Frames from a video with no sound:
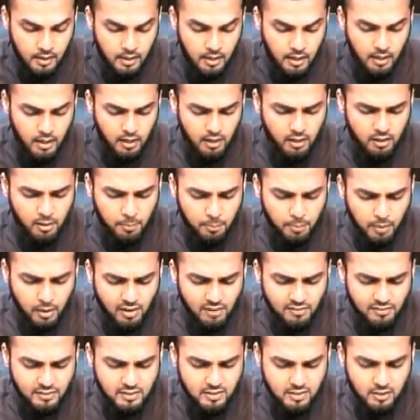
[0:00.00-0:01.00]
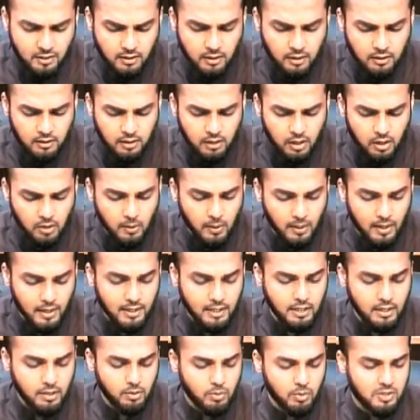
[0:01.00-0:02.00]
The Prophet sallallahu alaihi
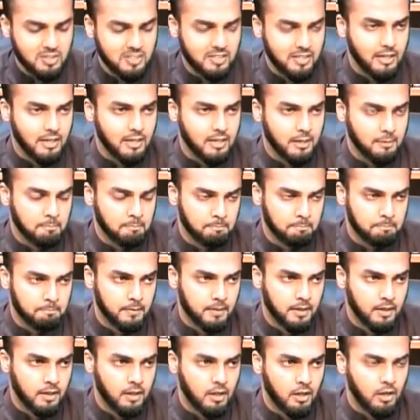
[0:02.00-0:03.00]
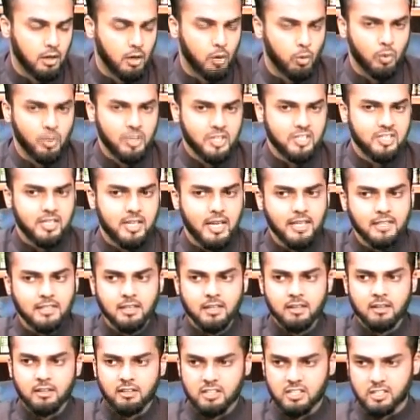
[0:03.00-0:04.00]
wasallam, reciting
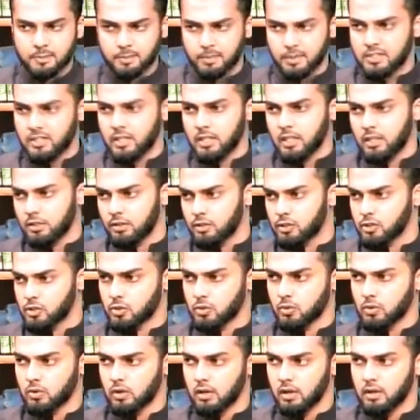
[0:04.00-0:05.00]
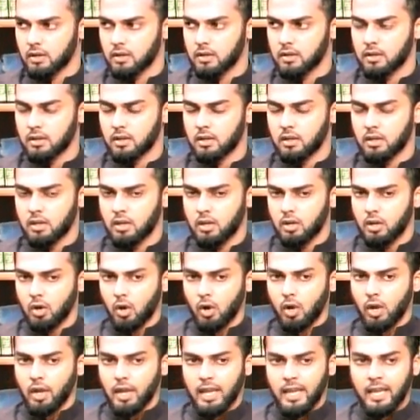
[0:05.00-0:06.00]
this particular surah
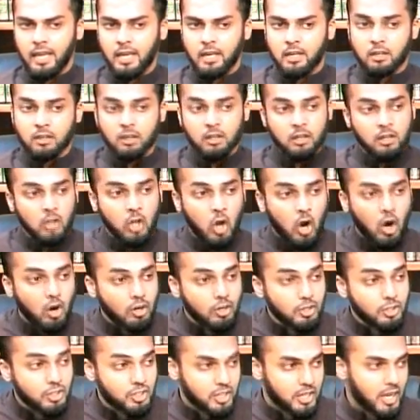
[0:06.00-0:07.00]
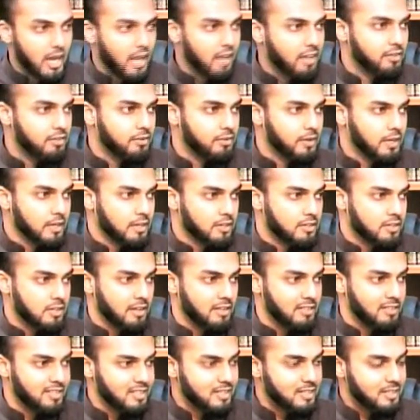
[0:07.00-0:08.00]
in large gatherings.
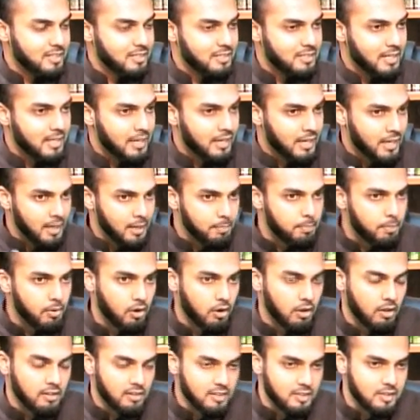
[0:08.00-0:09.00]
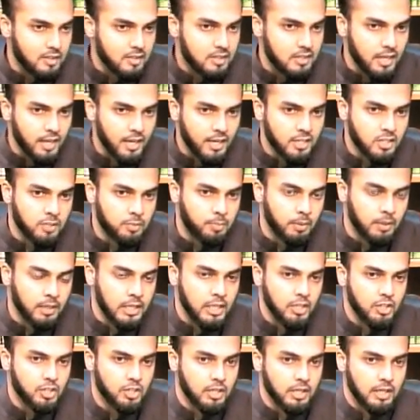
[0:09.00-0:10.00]
This is the ibrah, this is the
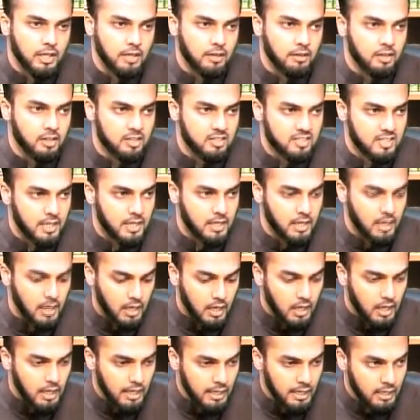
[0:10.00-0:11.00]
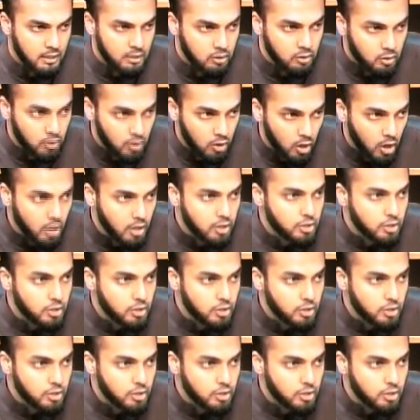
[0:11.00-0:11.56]
explanation here, is that in large